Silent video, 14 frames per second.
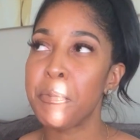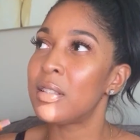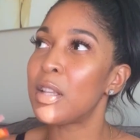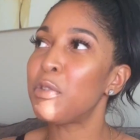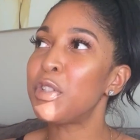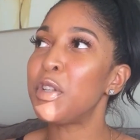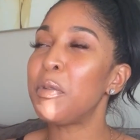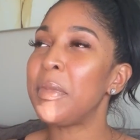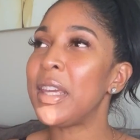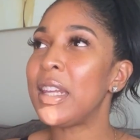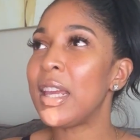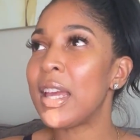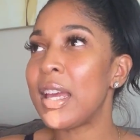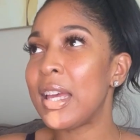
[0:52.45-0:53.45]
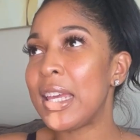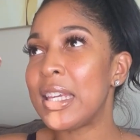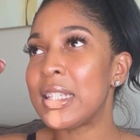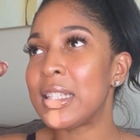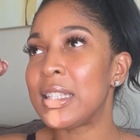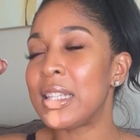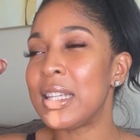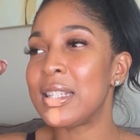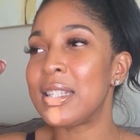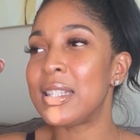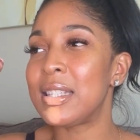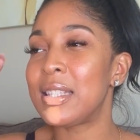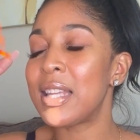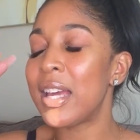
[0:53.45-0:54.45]
social media is is
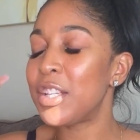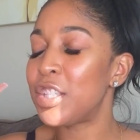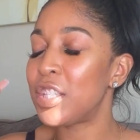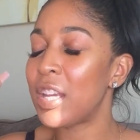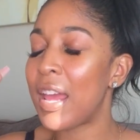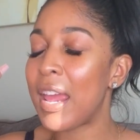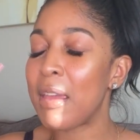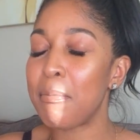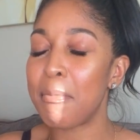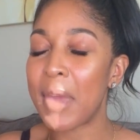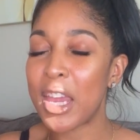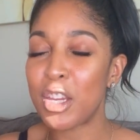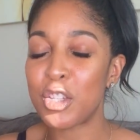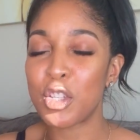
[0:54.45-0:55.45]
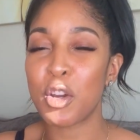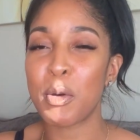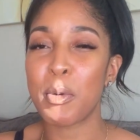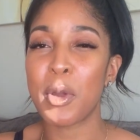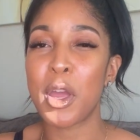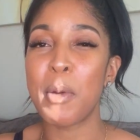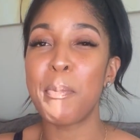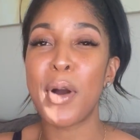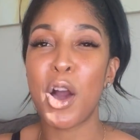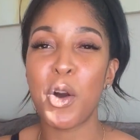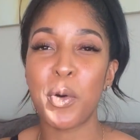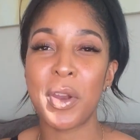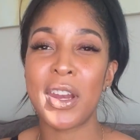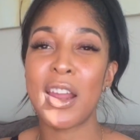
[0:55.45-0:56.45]
such a major
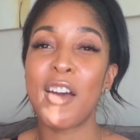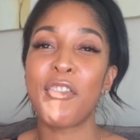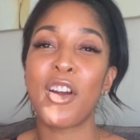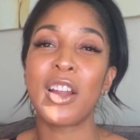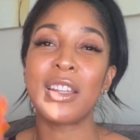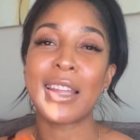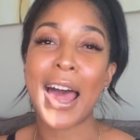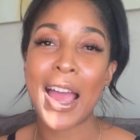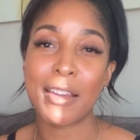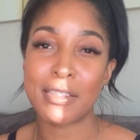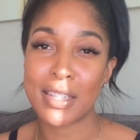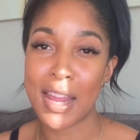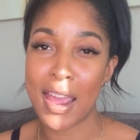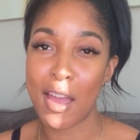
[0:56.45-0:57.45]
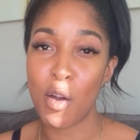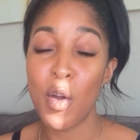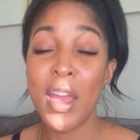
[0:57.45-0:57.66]
component of our lives now.